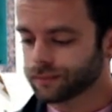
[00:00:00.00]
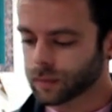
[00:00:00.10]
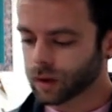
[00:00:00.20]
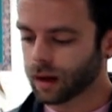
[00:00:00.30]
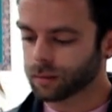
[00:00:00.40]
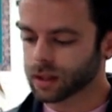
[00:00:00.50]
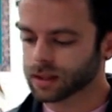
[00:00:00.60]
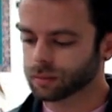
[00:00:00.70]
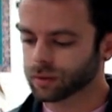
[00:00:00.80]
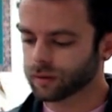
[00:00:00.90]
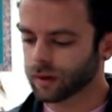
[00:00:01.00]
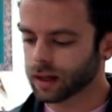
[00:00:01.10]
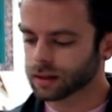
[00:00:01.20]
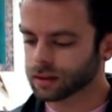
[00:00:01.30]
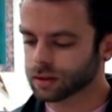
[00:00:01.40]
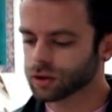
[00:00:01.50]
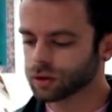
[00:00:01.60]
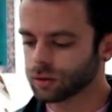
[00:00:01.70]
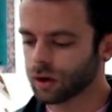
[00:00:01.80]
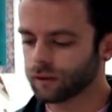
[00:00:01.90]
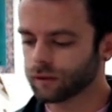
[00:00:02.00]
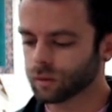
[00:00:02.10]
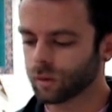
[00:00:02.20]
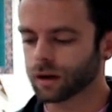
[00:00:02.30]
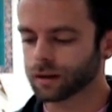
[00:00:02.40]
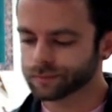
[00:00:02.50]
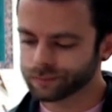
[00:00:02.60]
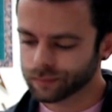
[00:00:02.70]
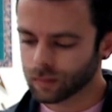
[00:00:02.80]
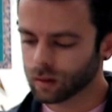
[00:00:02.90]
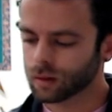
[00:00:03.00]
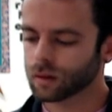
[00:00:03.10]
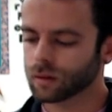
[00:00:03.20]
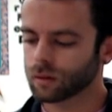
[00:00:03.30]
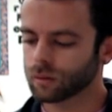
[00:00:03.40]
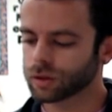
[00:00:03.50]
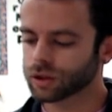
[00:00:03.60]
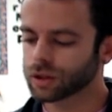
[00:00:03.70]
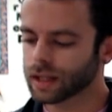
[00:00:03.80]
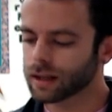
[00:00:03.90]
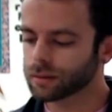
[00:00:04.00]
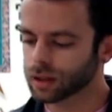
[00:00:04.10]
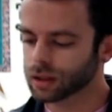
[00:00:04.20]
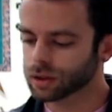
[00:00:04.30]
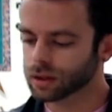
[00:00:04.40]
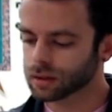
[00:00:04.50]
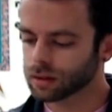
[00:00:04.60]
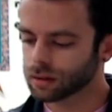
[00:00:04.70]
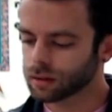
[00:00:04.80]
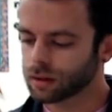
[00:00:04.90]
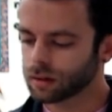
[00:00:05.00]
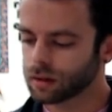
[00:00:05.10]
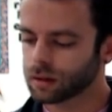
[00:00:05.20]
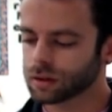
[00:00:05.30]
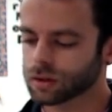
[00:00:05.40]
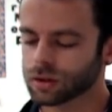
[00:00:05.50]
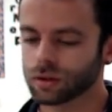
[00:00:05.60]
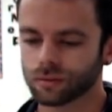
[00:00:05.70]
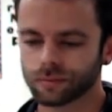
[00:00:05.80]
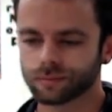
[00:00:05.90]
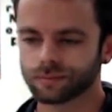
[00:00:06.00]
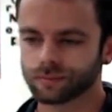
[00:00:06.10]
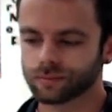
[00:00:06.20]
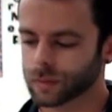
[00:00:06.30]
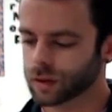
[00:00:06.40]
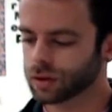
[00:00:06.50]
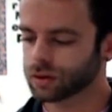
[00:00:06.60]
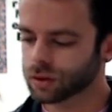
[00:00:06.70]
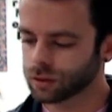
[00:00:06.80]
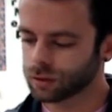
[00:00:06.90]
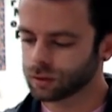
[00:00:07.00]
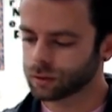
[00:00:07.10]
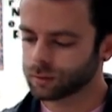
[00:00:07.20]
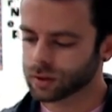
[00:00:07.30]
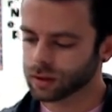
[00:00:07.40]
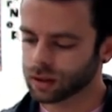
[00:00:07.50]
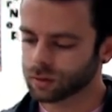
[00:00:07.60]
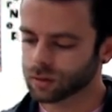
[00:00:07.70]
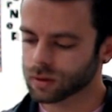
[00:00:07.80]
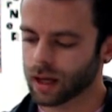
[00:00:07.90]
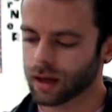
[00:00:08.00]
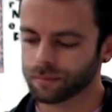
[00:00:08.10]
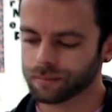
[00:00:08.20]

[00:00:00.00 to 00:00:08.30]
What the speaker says: I'm going to simplify it to 2 over 1, which could then be just 2. So 2 equals m.